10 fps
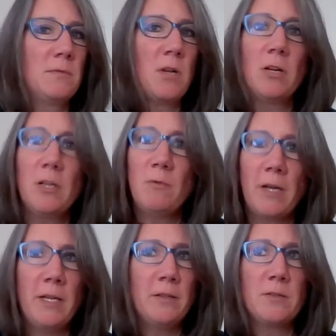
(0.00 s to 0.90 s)
started
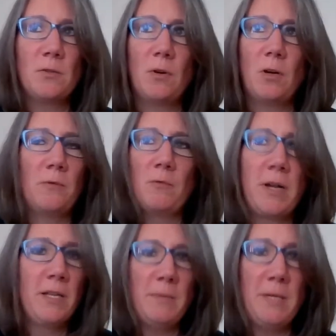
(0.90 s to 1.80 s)
running the store or
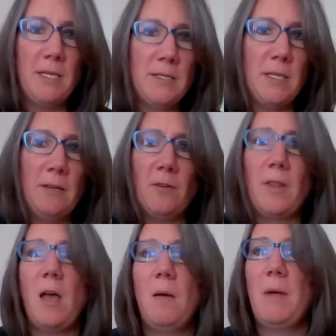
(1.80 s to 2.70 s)
running the BDC for
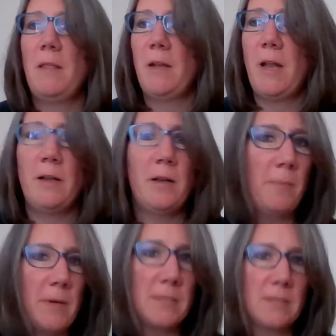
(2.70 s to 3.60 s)
them, and then ended
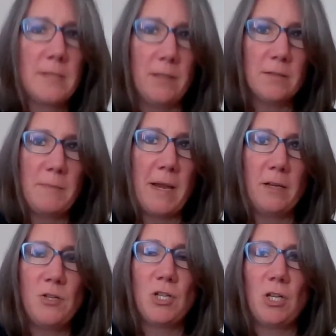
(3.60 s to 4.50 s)
up as a sales
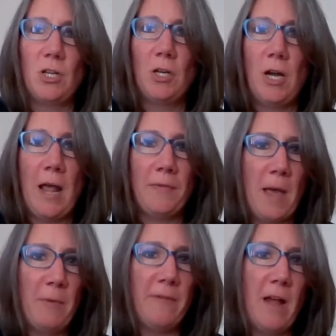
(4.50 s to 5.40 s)
manager at the
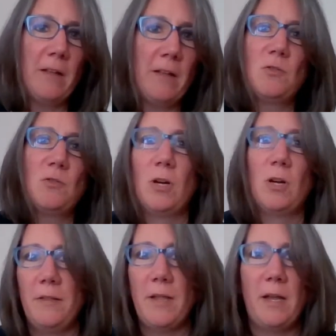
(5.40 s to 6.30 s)
Apple Valley
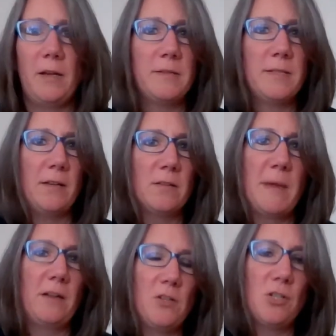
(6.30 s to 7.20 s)
store and then sales
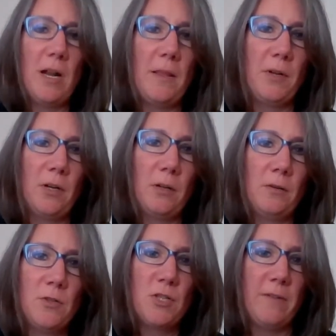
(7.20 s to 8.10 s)
manager at
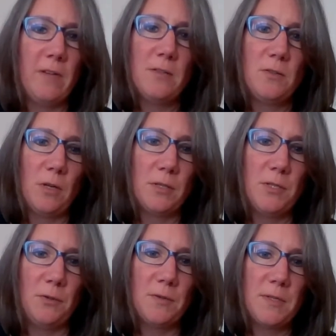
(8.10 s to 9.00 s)
their Chevy store
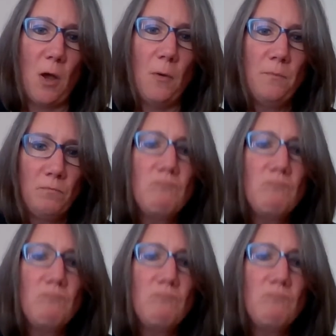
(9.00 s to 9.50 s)
too. So